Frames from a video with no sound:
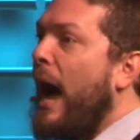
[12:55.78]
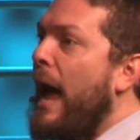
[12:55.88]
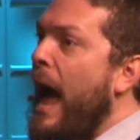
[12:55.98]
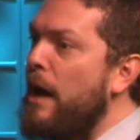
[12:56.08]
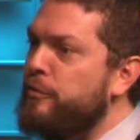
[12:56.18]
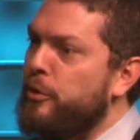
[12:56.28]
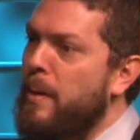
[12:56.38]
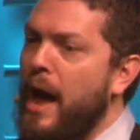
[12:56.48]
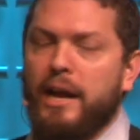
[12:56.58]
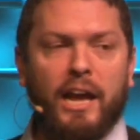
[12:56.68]
I have your
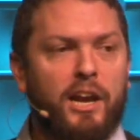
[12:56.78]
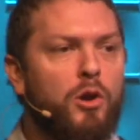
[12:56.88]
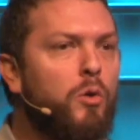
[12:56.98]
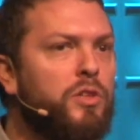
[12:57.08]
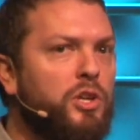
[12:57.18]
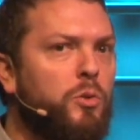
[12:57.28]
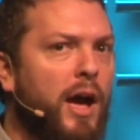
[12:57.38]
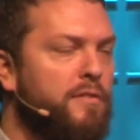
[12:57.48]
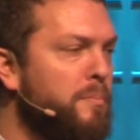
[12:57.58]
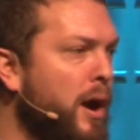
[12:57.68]
back and I know that you
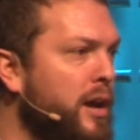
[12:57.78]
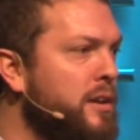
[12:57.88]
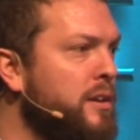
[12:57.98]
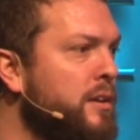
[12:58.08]
have mine.